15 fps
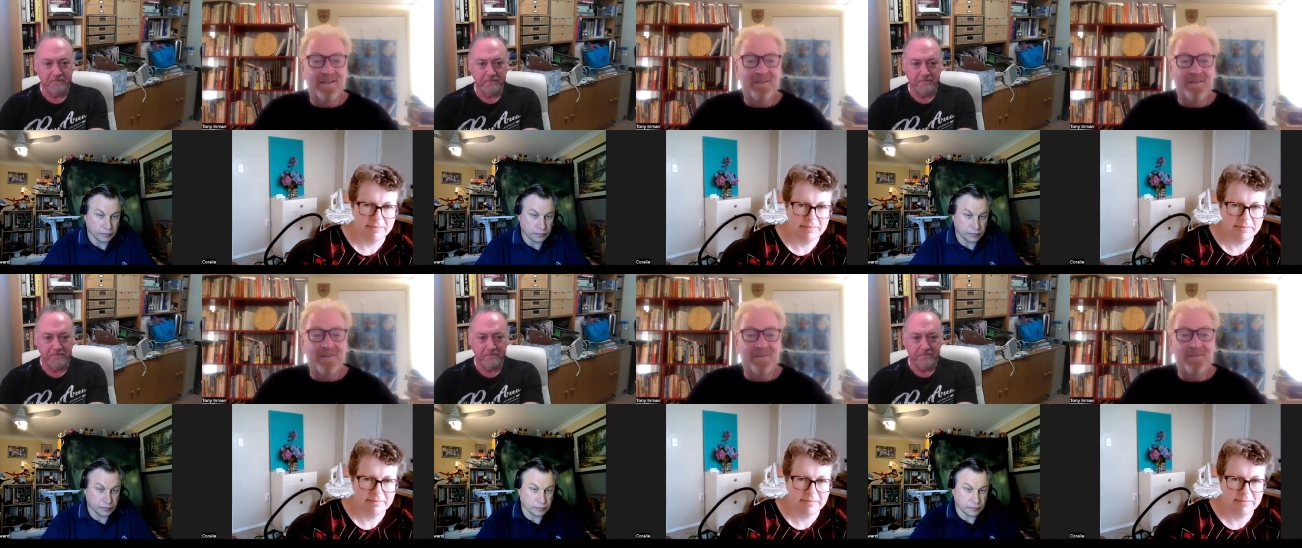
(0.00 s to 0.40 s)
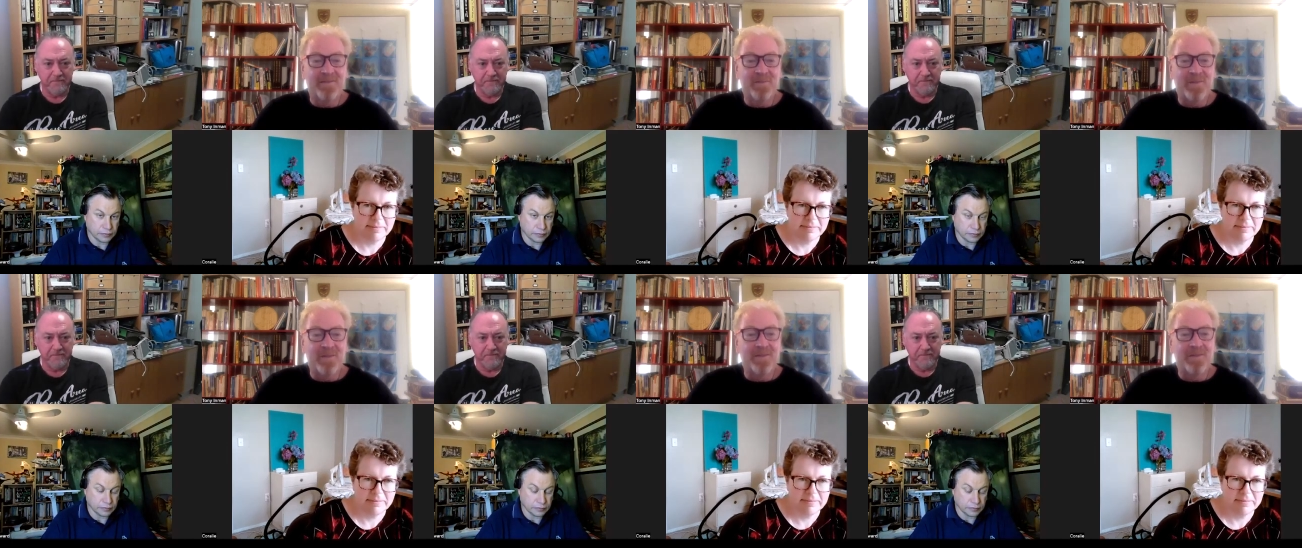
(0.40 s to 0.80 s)
Speaker 1: and it'll
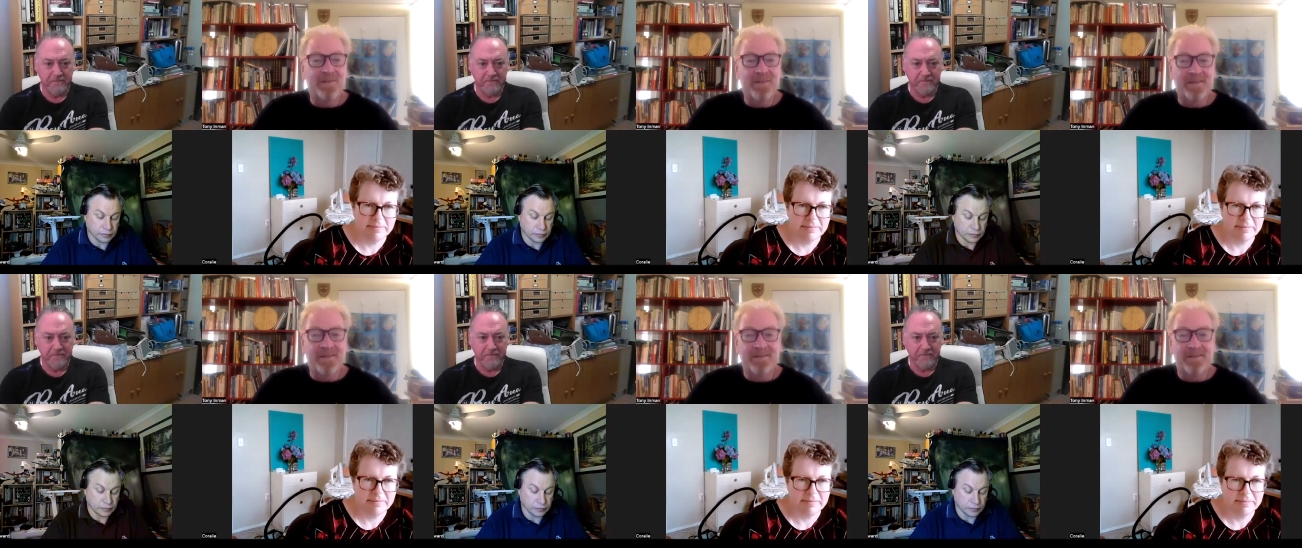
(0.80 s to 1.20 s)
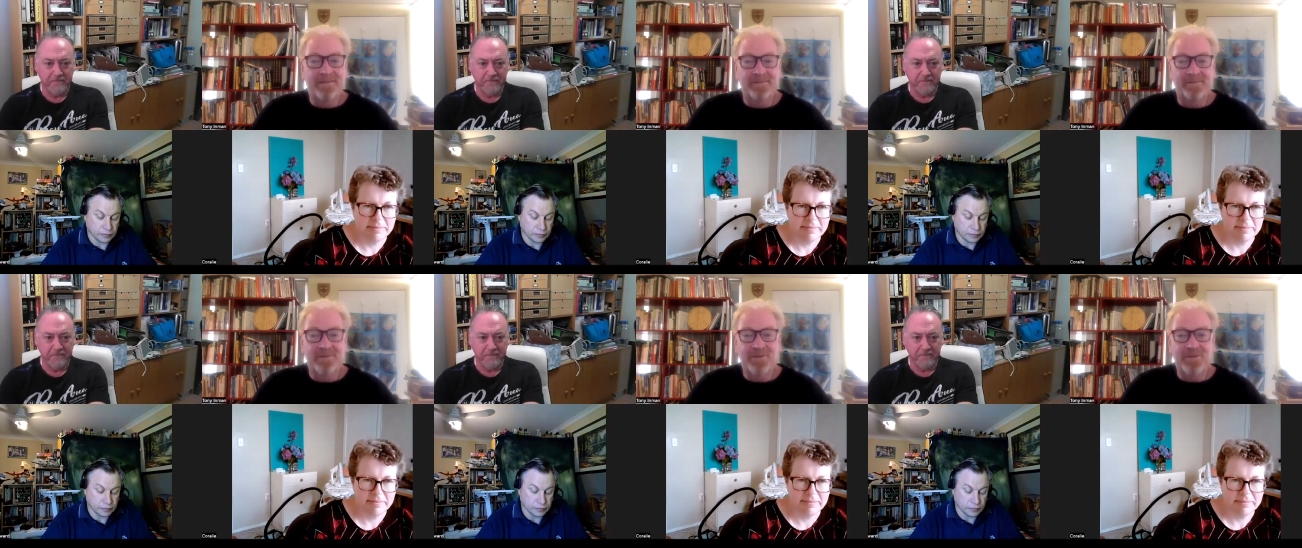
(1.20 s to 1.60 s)
definitely make you think
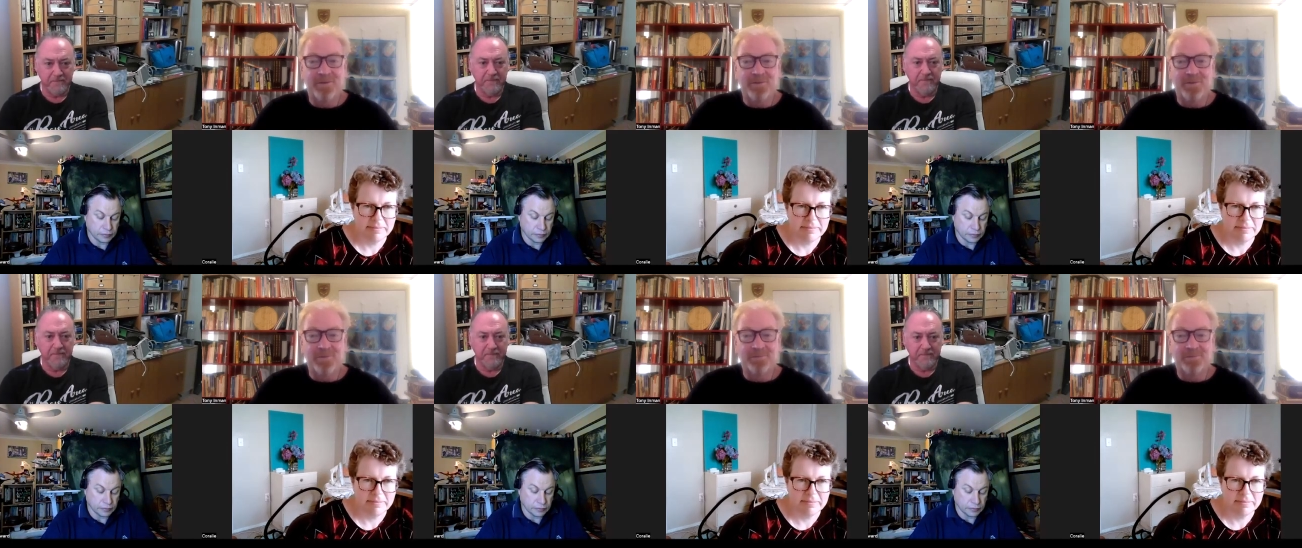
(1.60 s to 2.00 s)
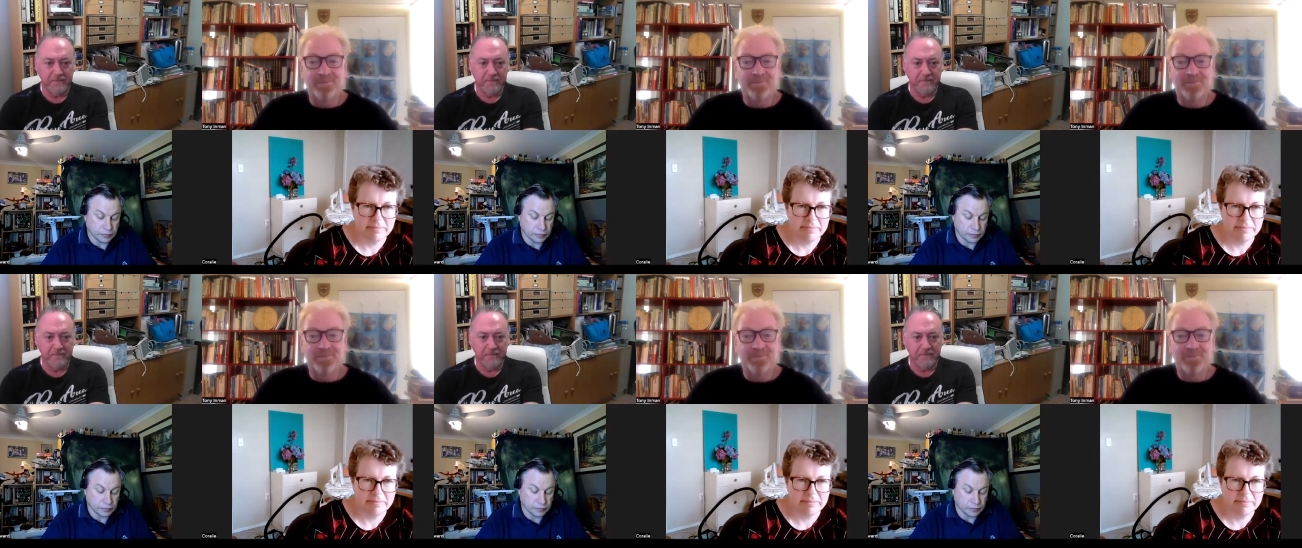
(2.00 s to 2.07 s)
for sure.